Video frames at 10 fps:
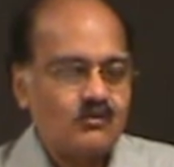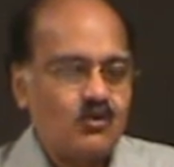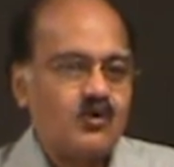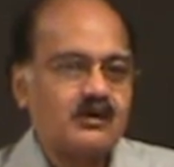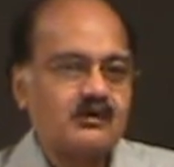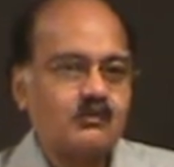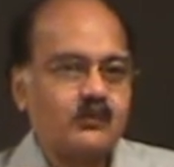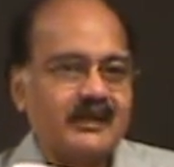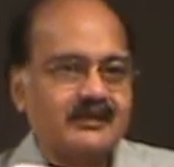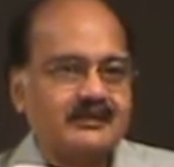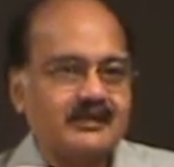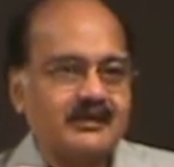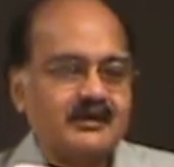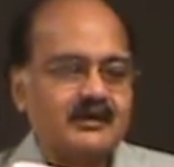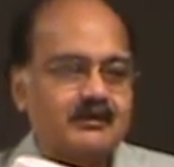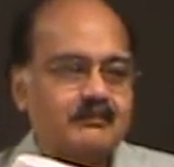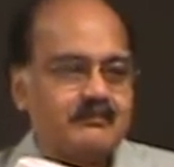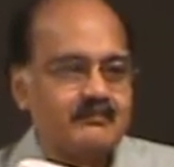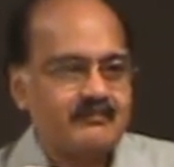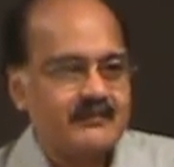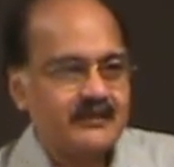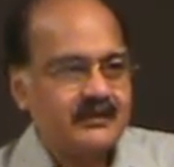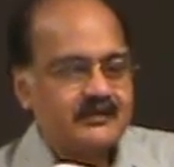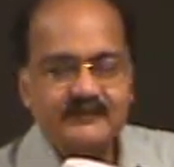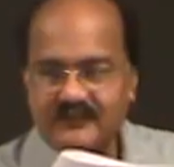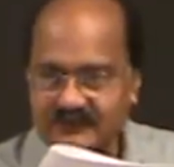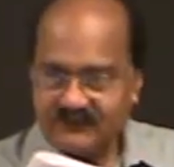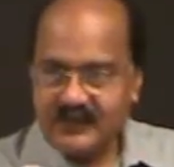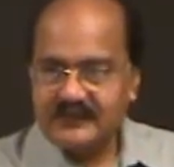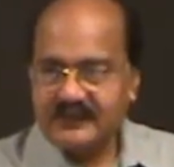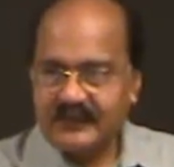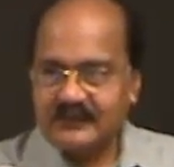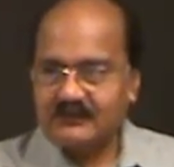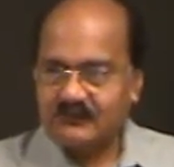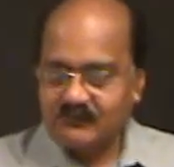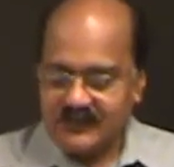or when the defect finding rate,